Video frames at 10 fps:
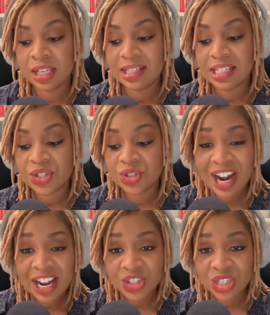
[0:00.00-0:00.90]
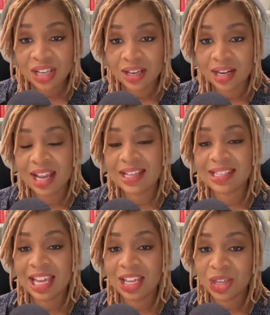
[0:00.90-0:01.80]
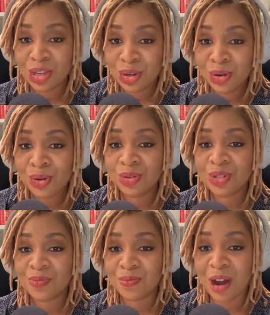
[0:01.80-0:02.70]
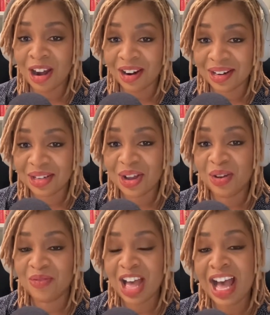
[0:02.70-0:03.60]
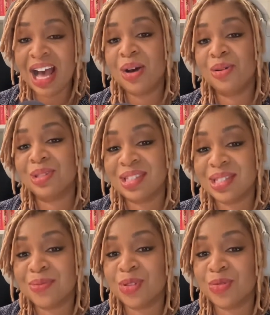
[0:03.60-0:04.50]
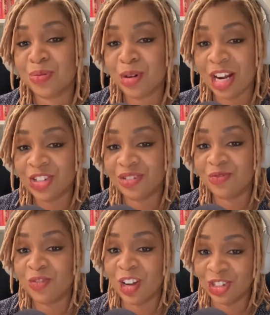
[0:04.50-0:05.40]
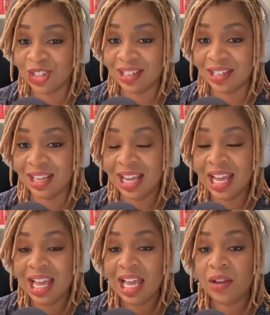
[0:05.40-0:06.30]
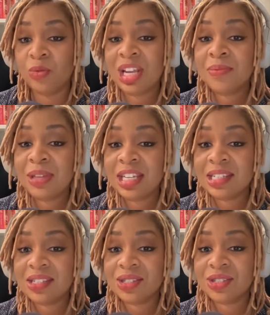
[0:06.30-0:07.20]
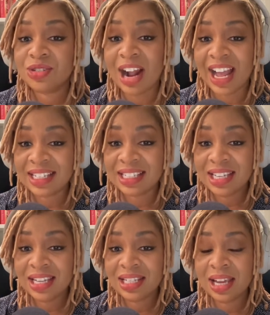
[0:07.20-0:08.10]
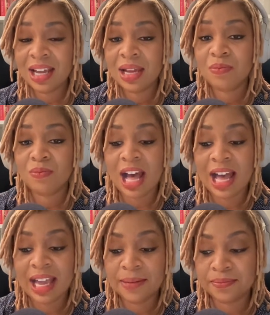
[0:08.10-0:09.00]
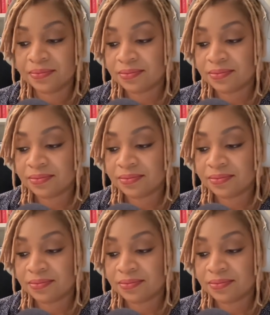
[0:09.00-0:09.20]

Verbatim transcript: distraction is a huge part of how systems of oppression function. If we can be distracted by